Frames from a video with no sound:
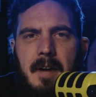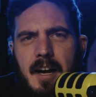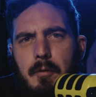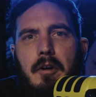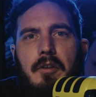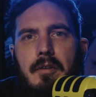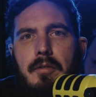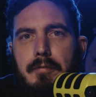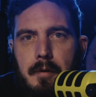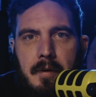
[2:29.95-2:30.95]
I would also
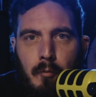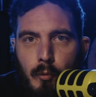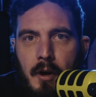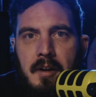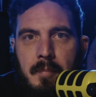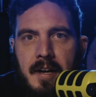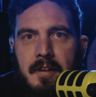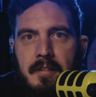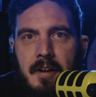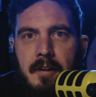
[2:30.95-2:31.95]
throw in running
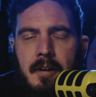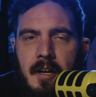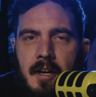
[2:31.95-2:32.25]
back there.